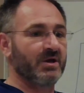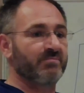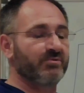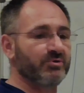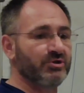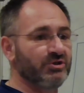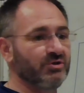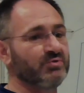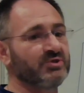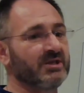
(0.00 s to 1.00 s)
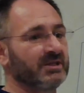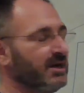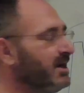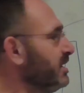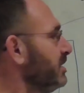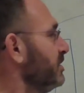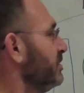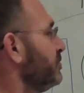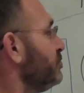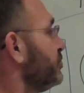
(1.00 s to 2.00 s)
but we're using that
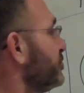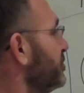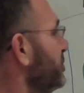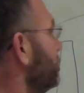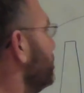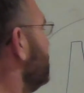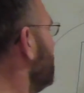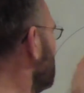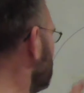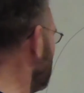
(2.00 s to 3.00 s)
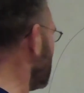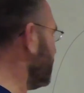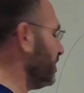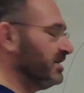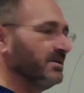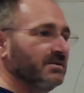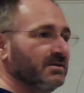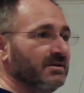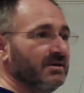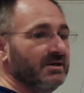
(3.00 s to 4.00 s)
to assist us in our checking.
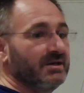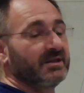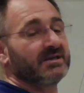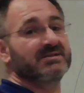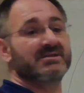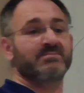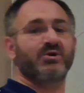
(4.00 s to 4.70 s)
And that's this